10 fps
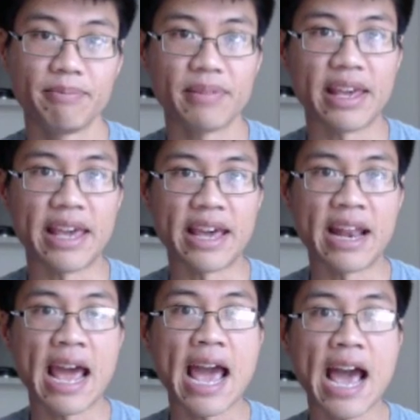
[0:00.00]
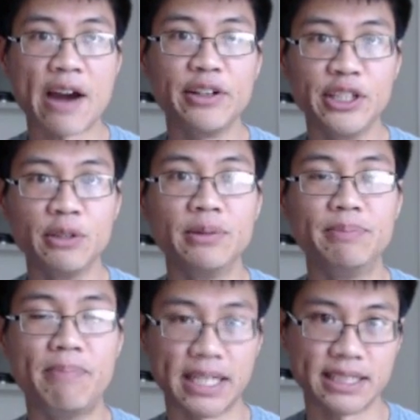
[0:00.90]
and how do you
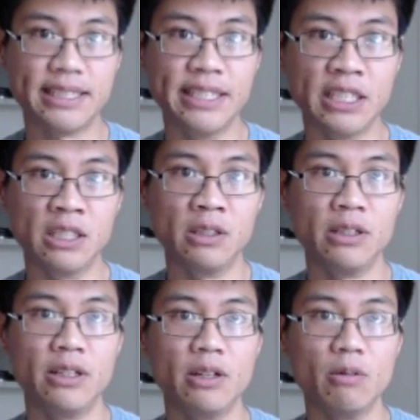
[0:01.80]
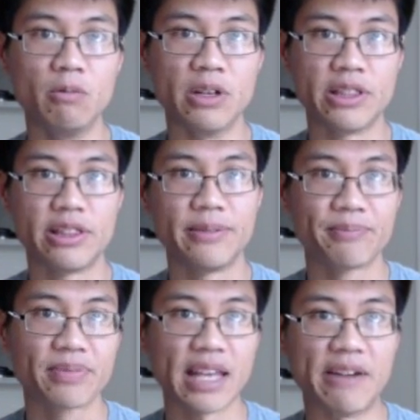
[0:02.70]
best deal with
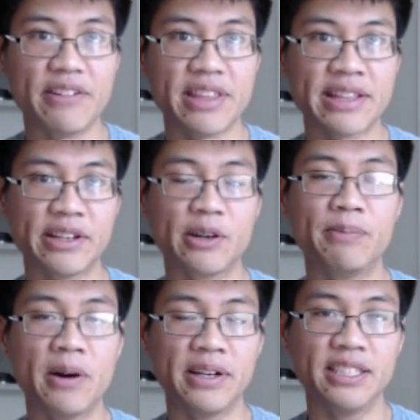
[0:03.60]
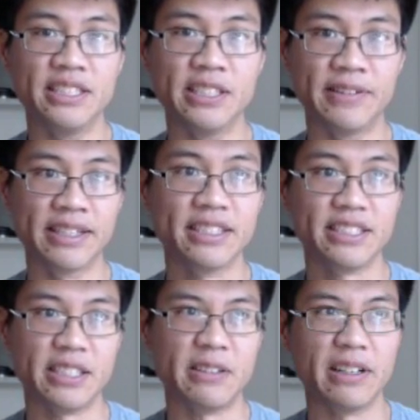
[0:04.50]
everything that your opponent is doing.
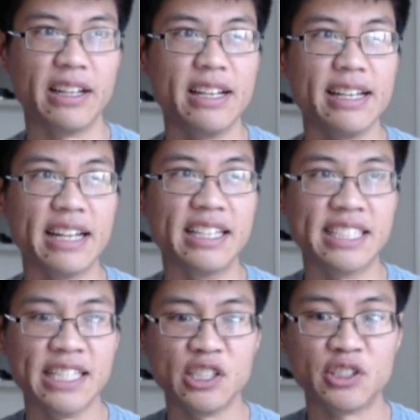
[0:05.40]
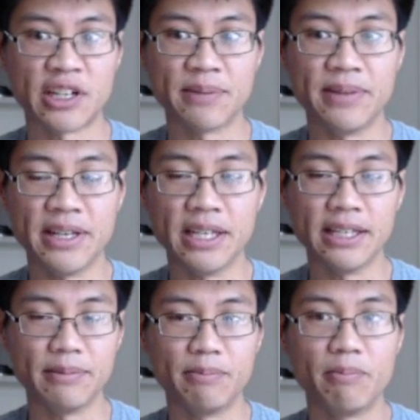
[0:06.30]
So in a sense, you're trying to be
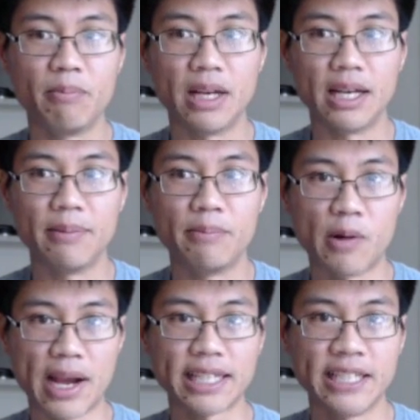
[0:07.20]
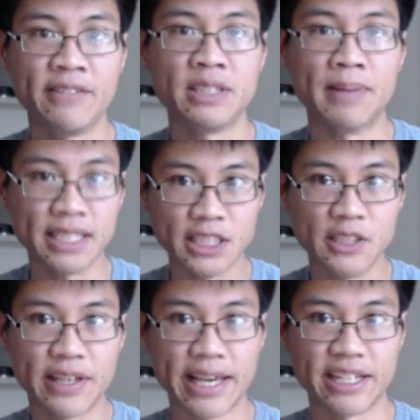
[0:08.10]
proactive as best as you
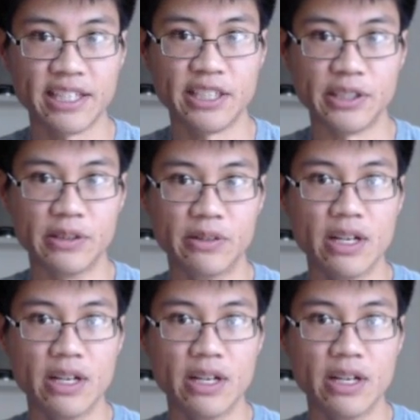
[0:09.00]
can to